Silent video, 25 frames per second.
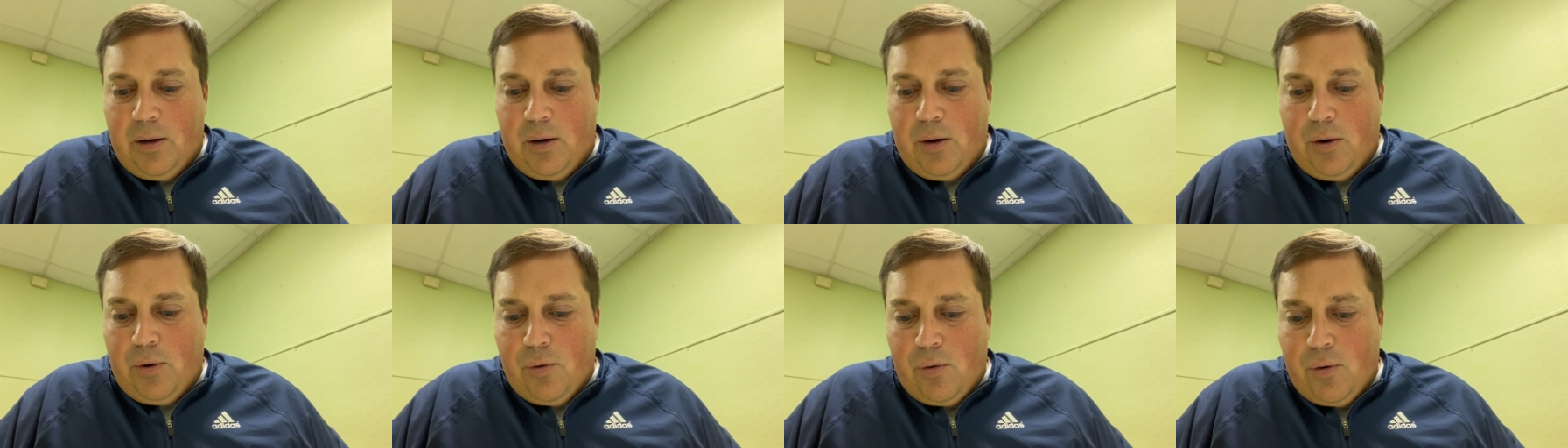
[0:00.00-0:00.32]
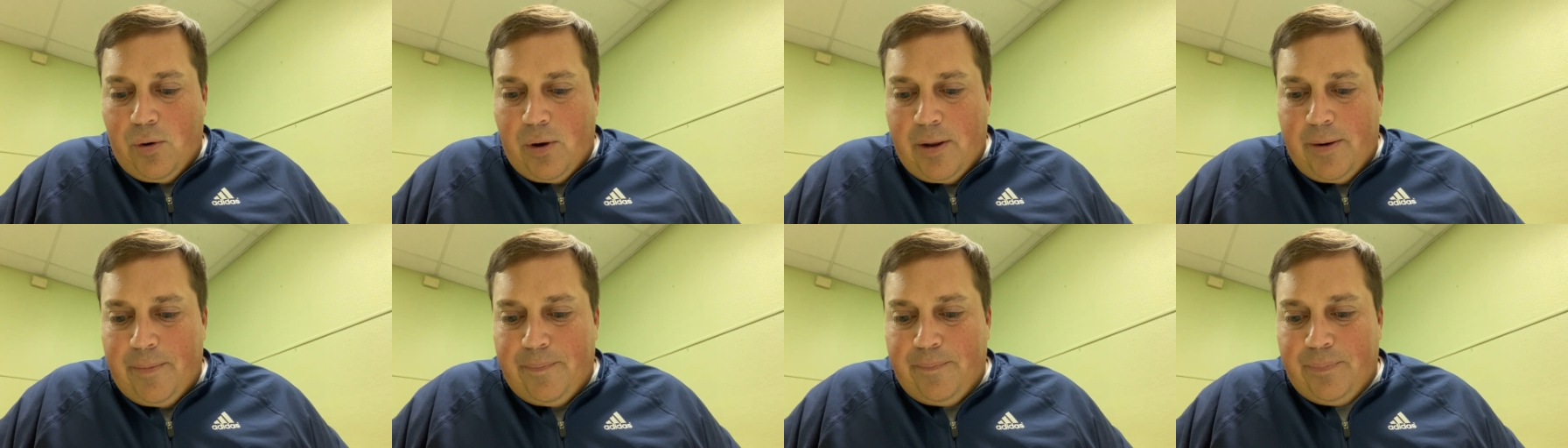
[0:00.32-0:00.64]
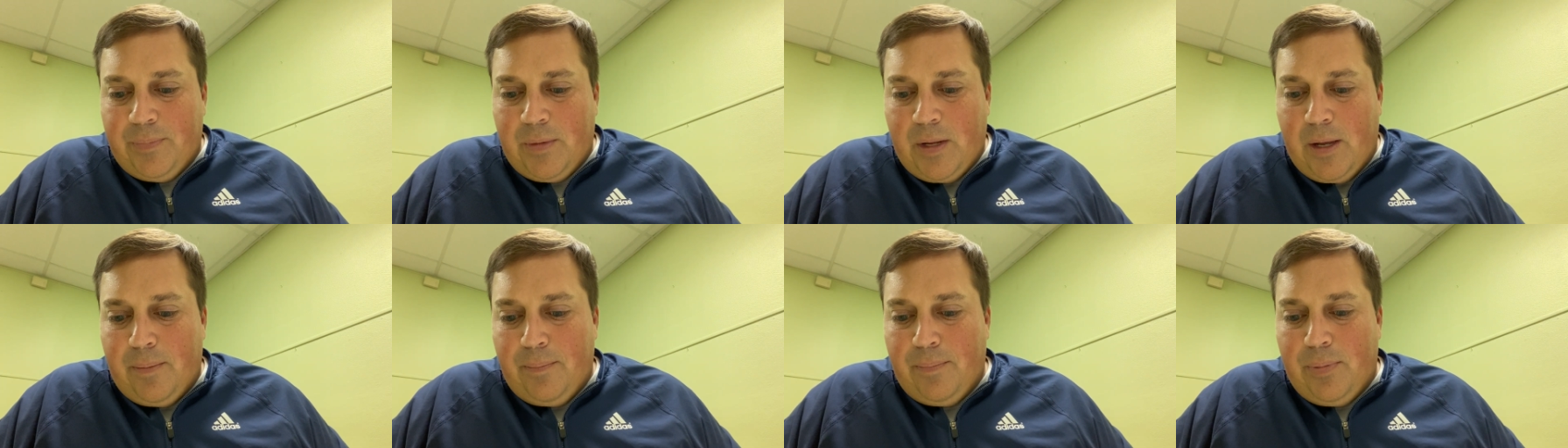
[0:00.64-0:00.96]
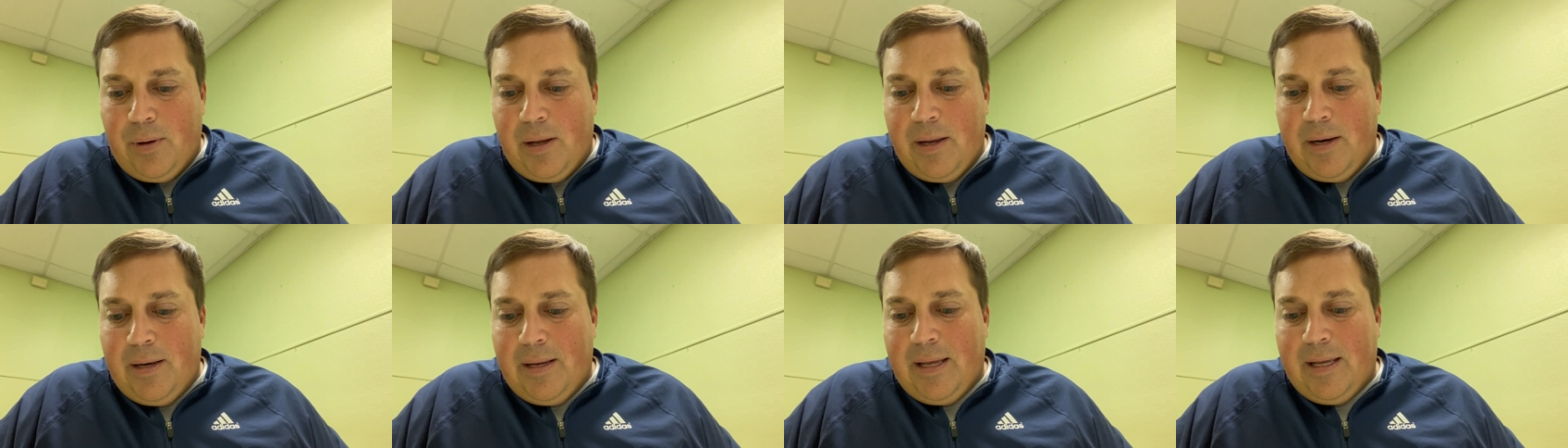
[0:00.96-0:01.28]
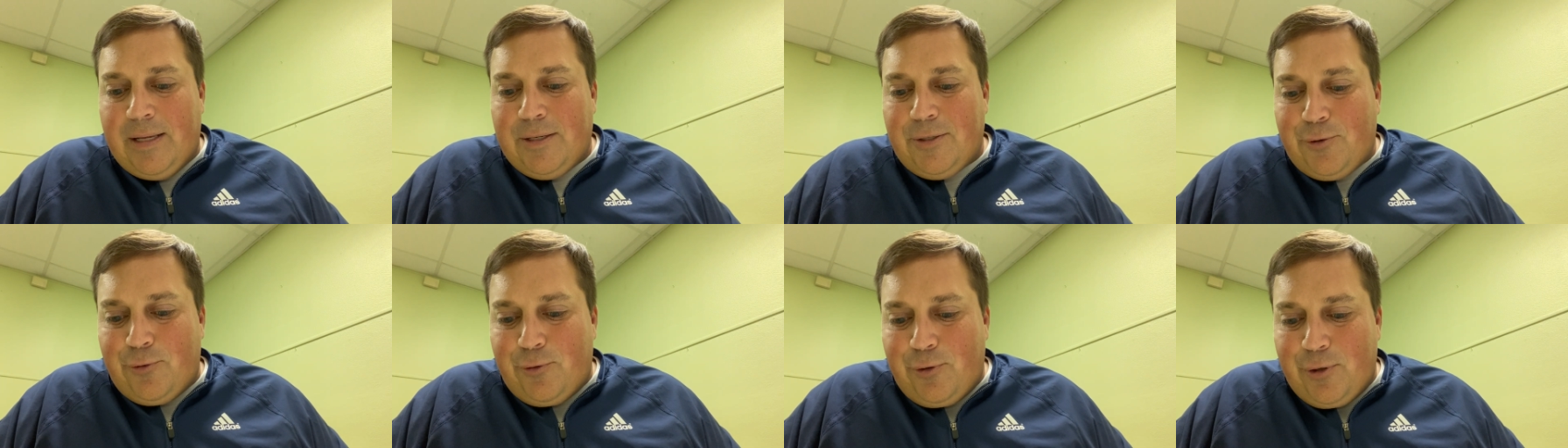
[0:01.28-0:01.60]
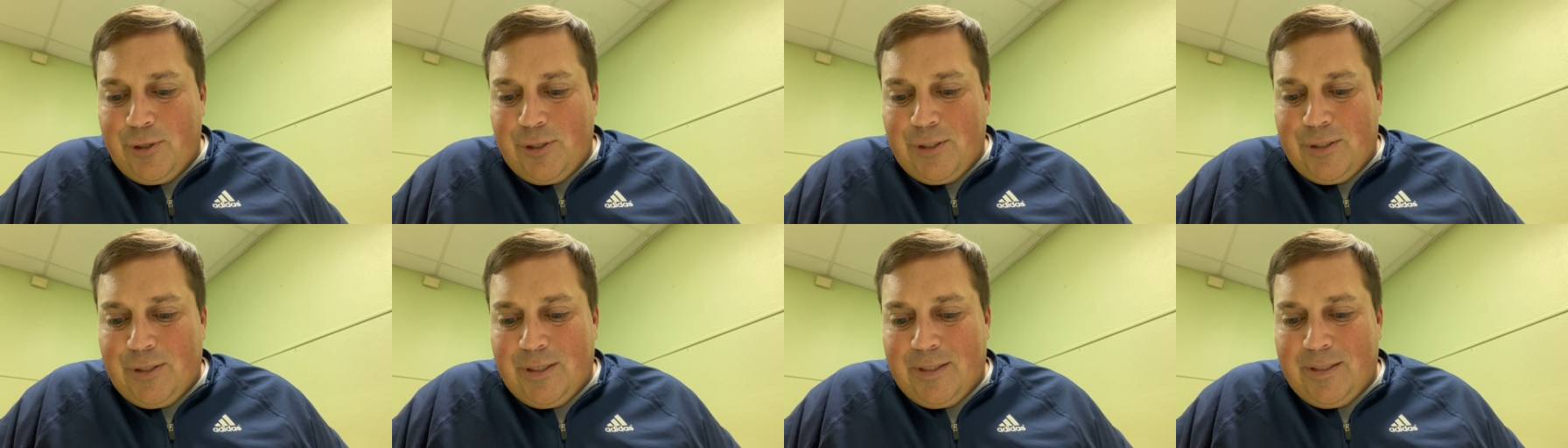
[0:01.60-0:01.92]
on. But as
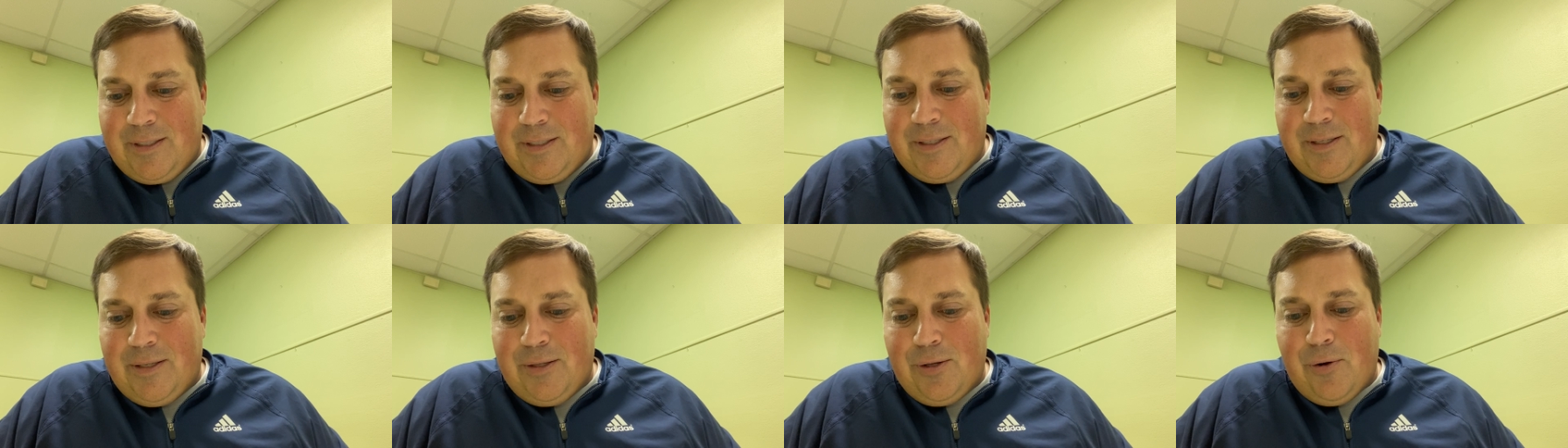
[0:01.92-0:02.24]
Christians,